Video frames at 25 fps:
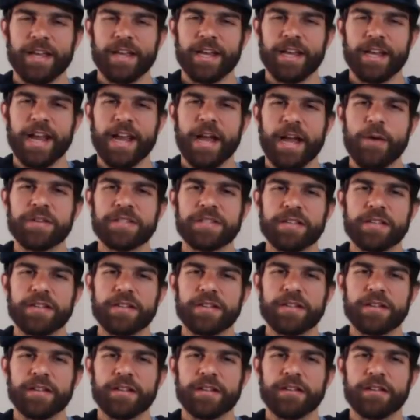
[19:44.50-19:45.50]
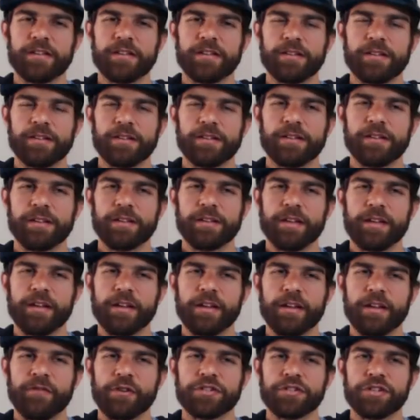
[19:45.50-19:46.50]
I wasn't,
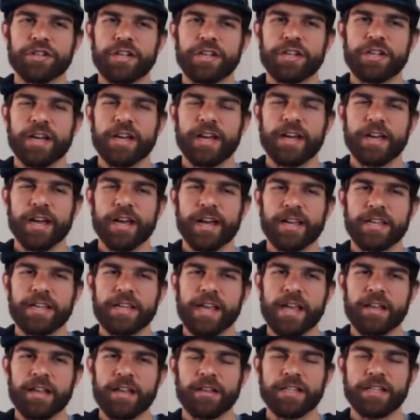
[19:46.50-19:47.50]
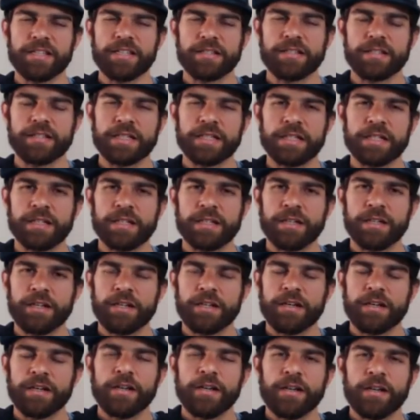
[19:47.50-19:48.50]
unfortunately, I can't list
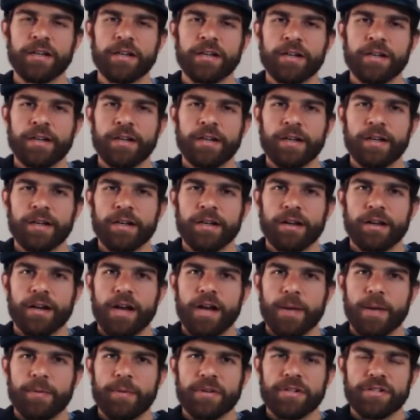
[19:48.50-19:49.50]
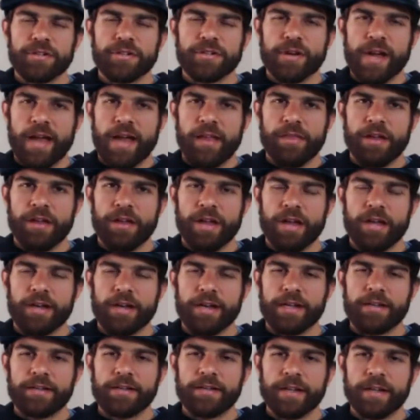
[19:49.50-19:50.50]
Auburn Triathlon
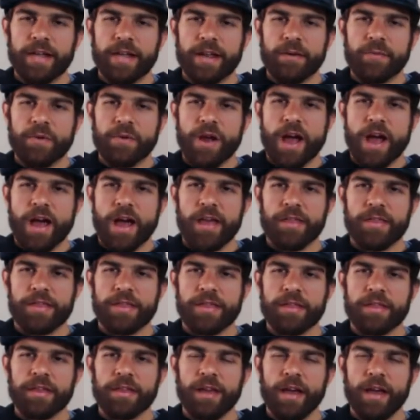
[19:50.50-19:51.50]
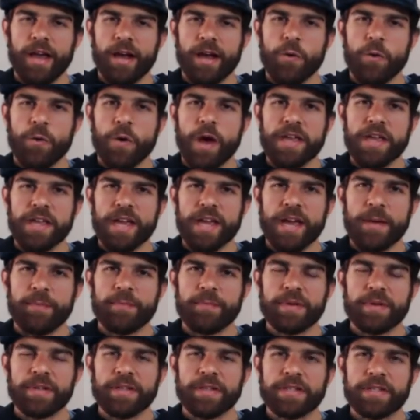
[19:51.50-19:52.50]
and Roth quite yet,
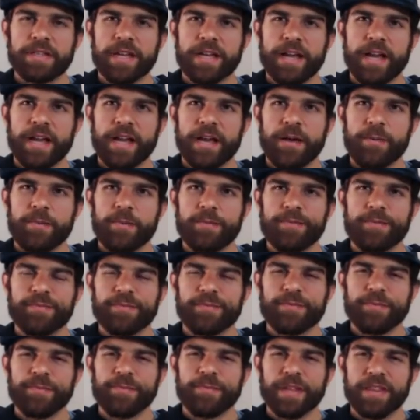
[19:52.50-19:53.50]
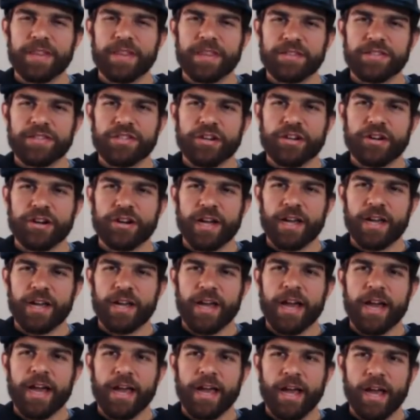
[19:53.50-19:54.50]
but this year
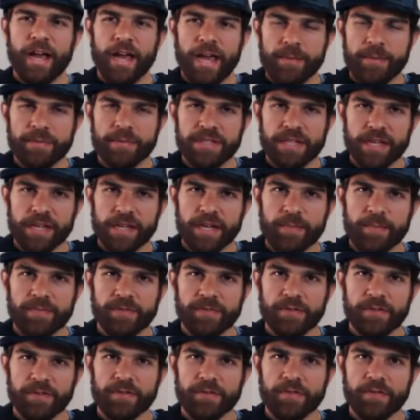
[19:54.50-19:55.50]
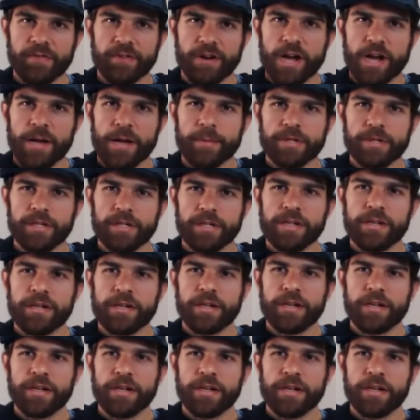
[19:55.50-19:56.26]
I am signed up for Auburn.